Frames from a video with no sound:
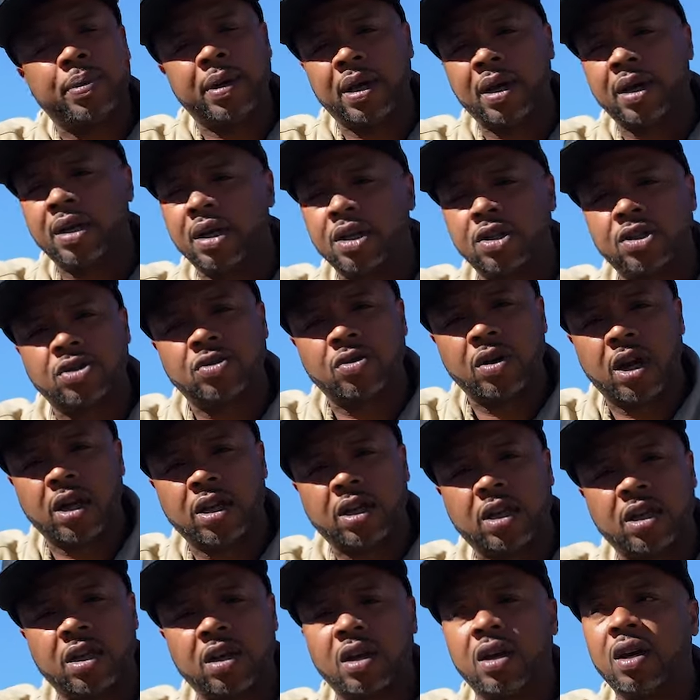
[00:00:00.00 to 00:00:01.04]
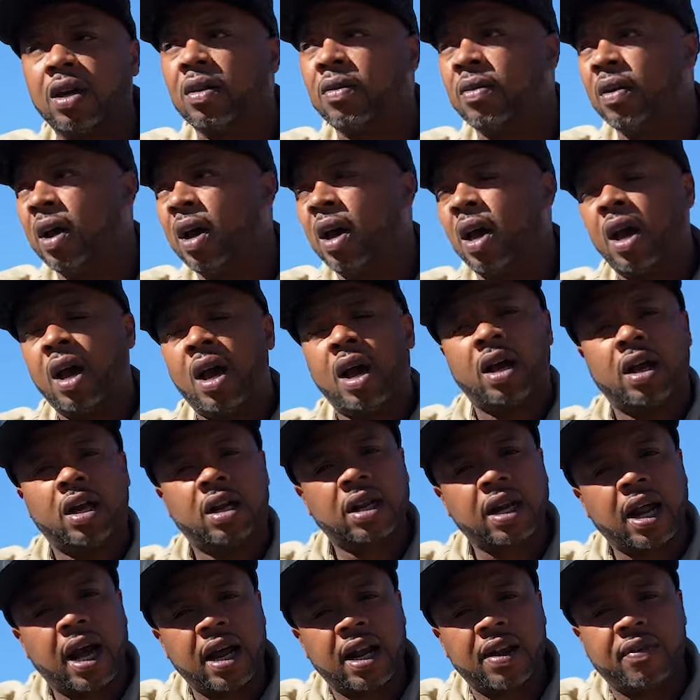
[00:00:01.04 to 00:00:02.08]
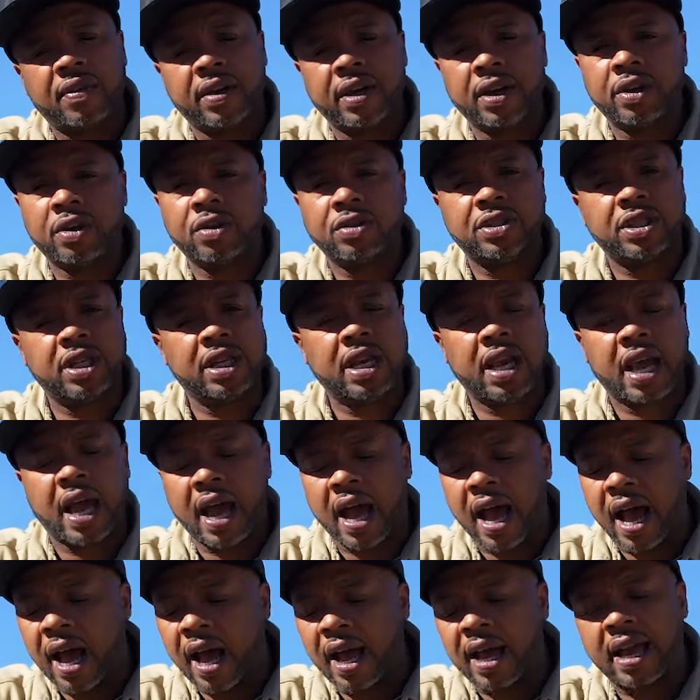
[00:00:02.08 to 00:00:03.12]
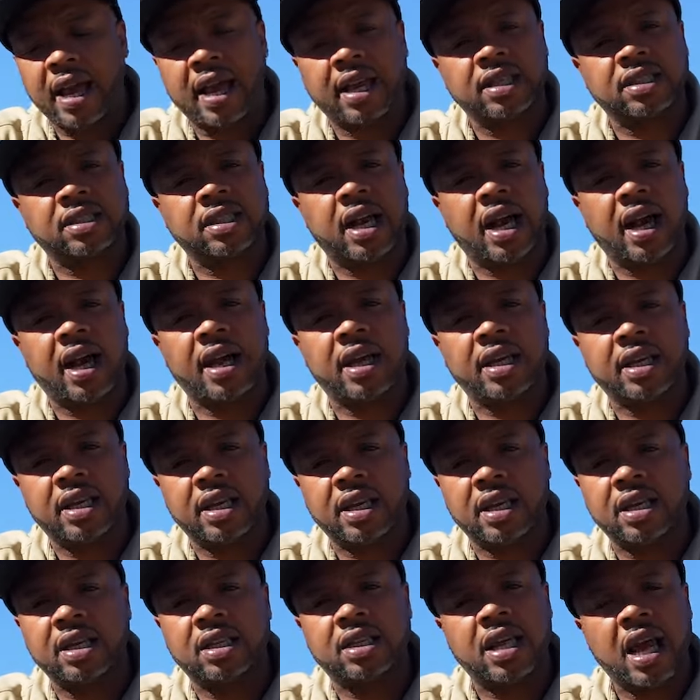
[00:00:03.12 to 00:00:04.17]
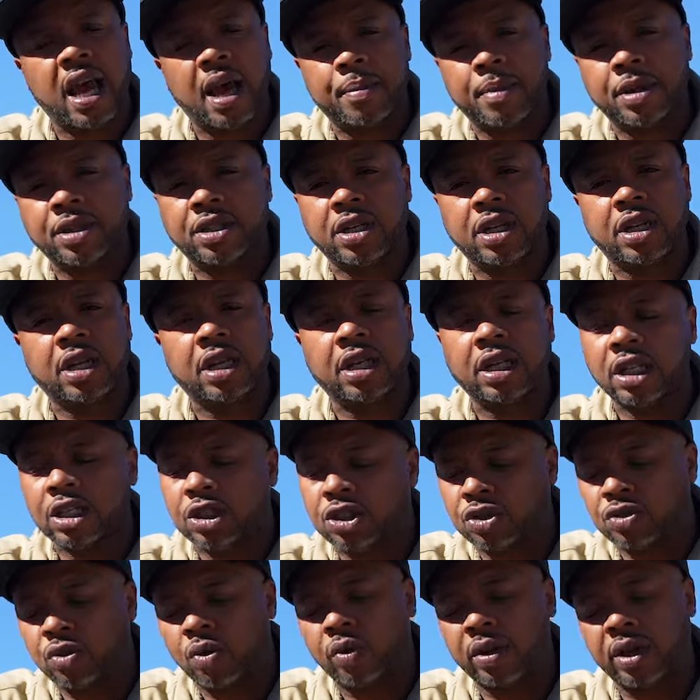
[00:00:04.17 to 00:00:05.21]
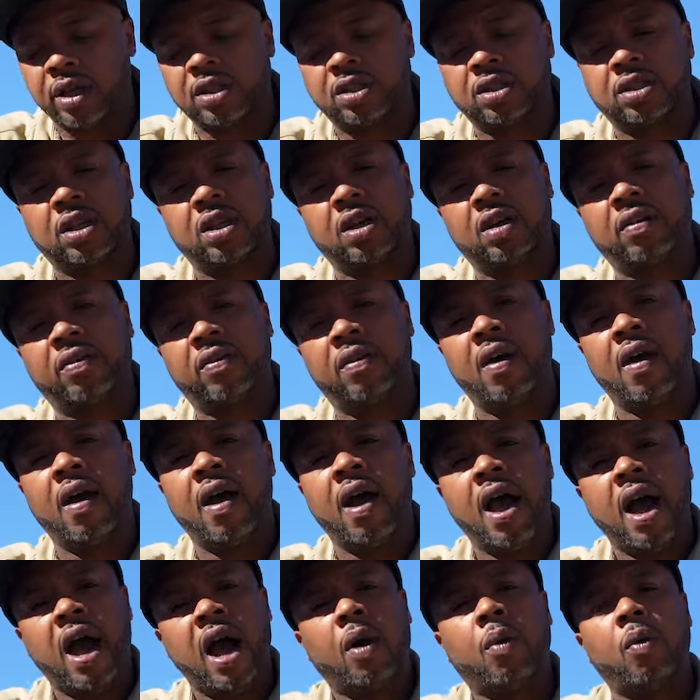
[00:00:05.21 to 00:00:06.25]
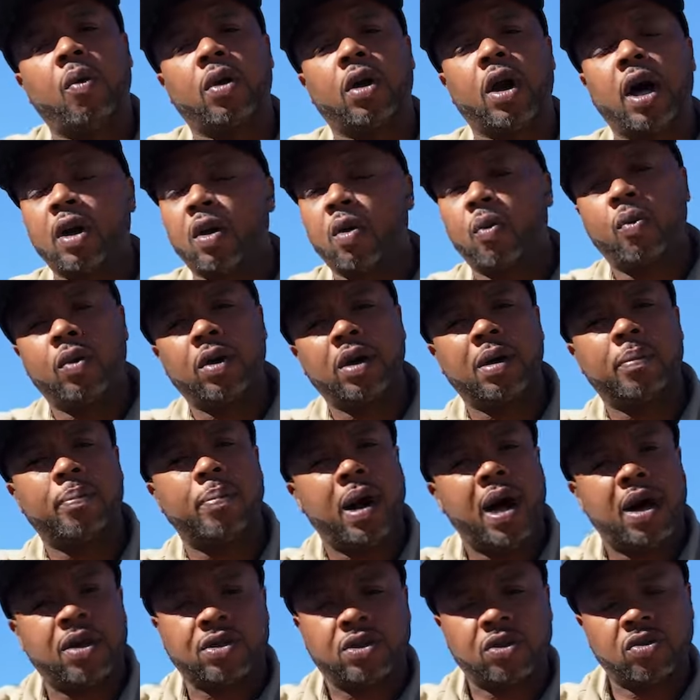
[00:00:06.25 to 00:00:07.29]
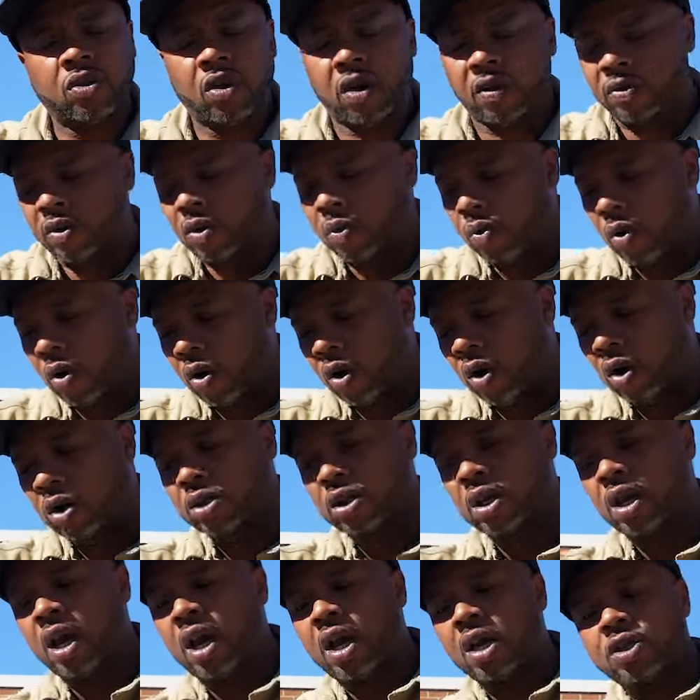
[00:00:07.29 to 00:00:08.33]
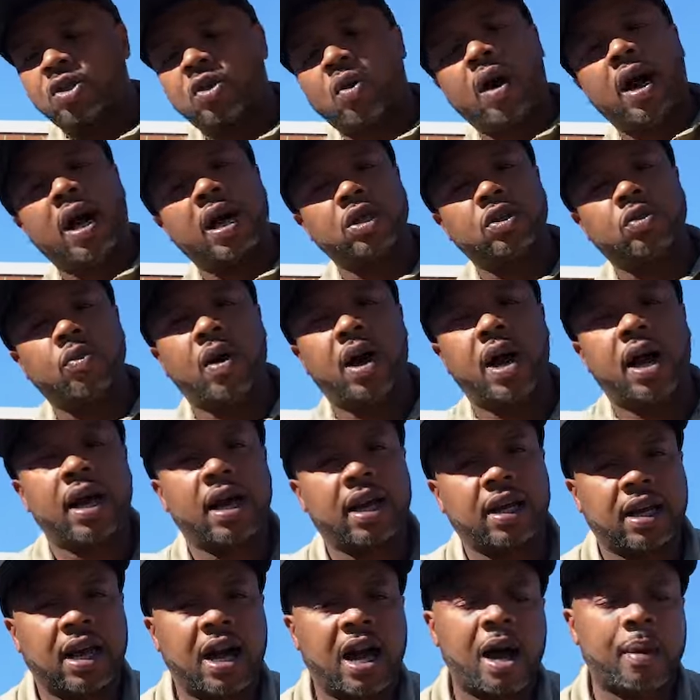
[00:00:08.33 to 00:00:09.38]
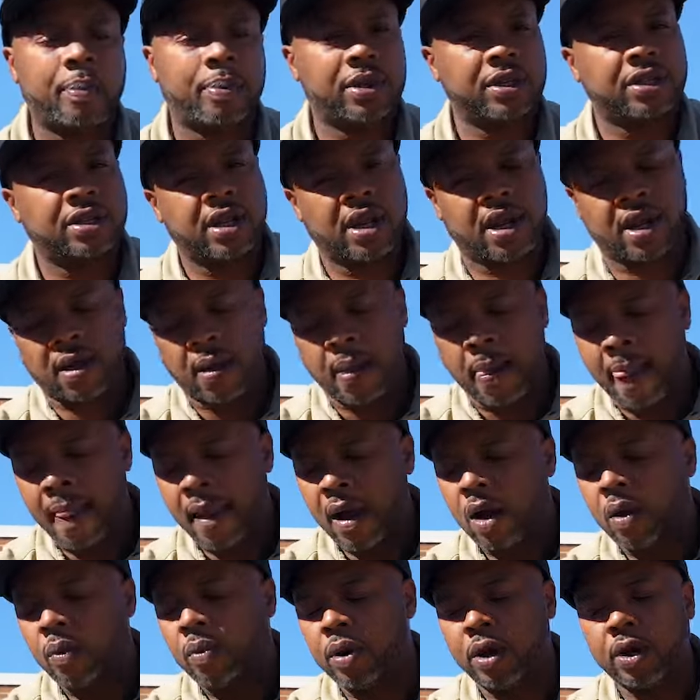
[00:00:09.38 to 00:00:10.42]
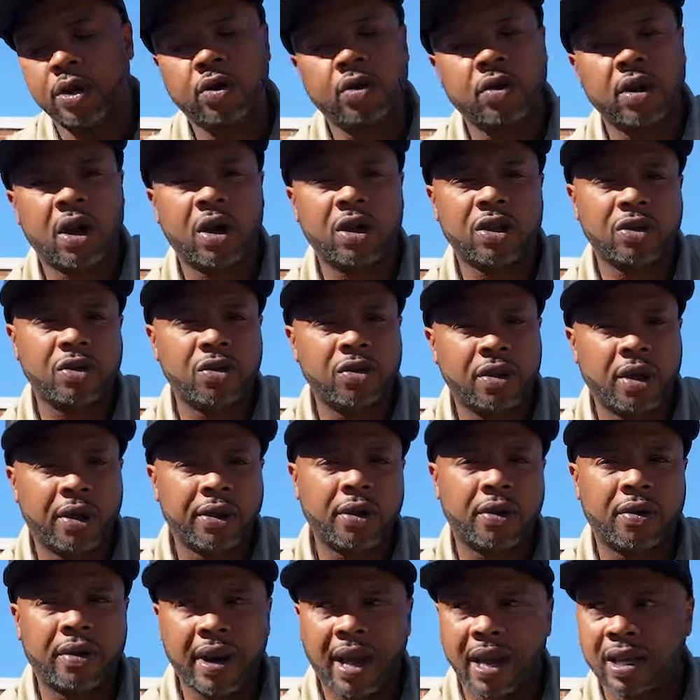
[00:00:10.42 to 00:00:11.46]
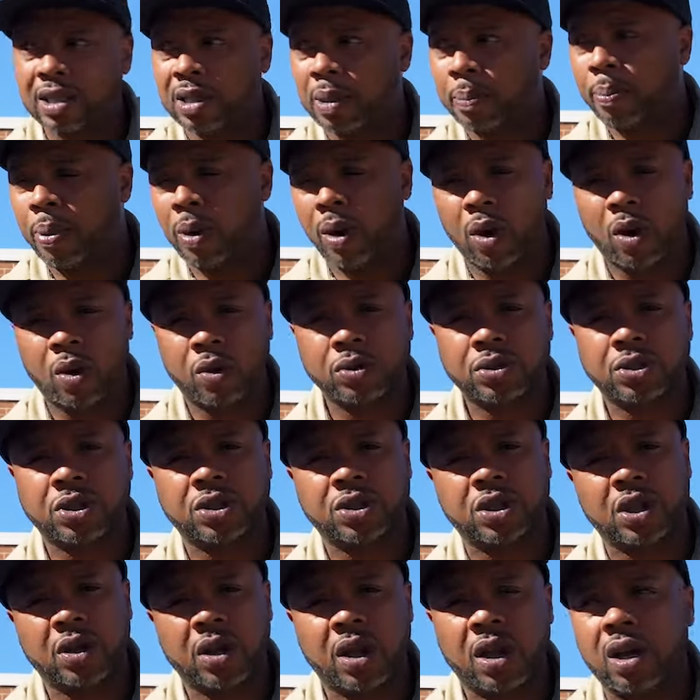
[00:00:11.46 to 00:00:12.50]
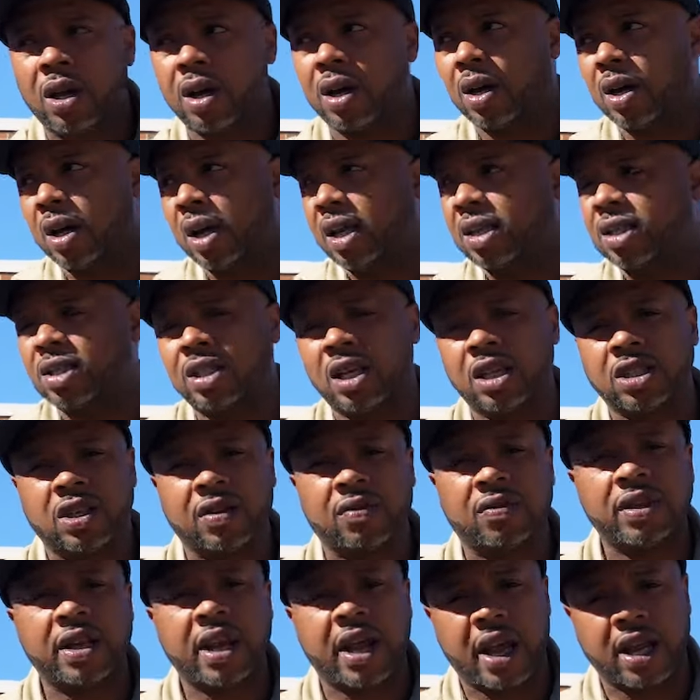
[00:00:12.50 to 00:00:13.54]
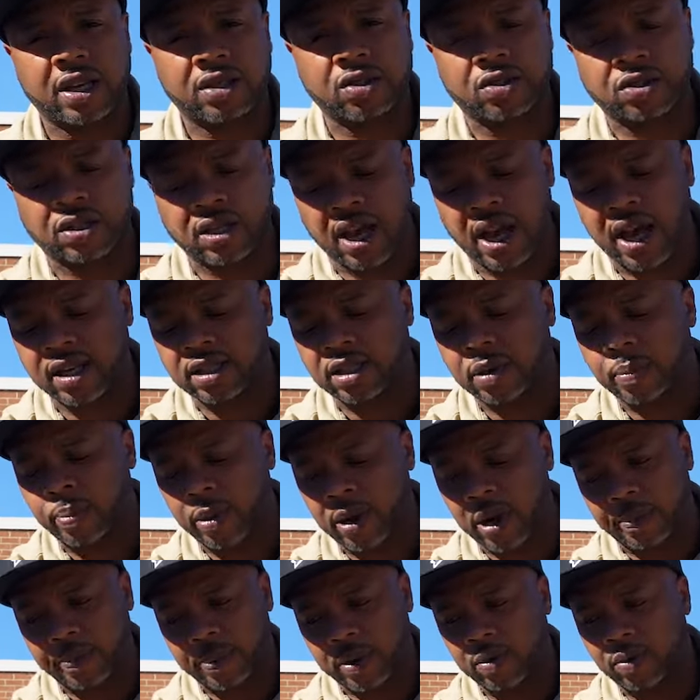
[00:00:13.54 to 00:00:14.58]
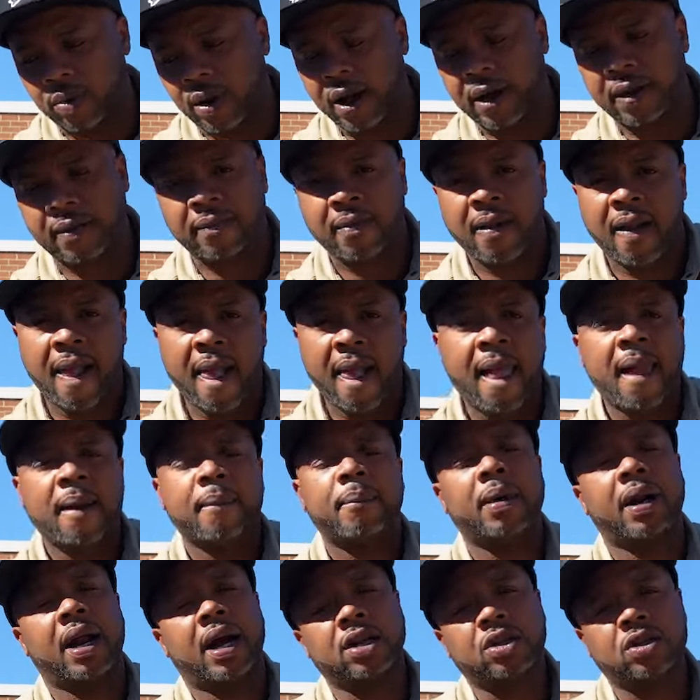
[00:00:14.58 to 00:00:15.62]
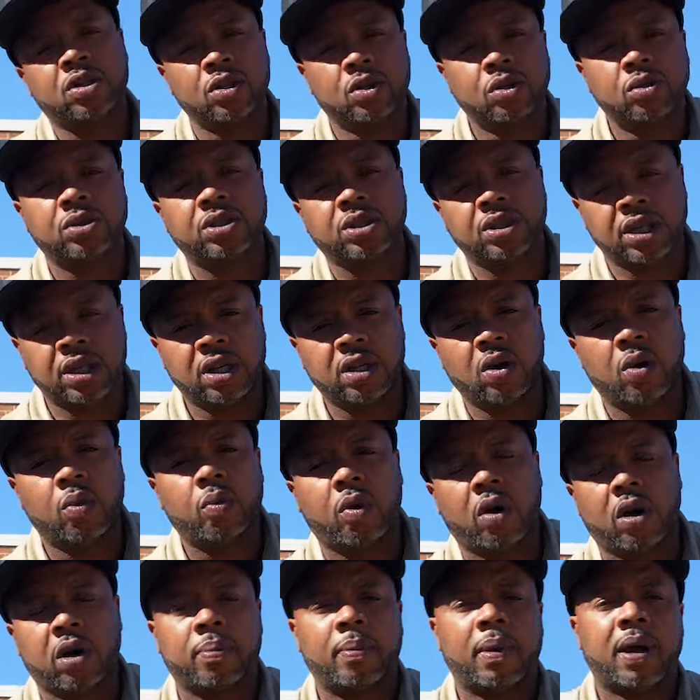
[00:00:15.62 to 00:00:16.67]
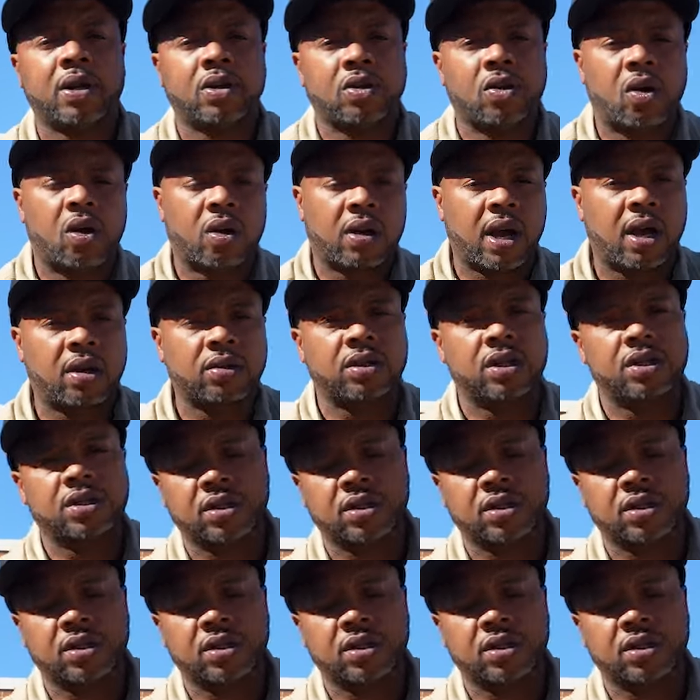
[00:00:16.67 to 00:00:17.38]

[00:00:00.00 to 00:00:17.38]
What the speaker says: being destructive, a lot of energy, high anxiety, damaging and destroying stuff. I don't want him bouncing off the walls. So how do I accomplish that? Well, you're not supposed to extensively exercise a puppy, right? But I do still work my dog out to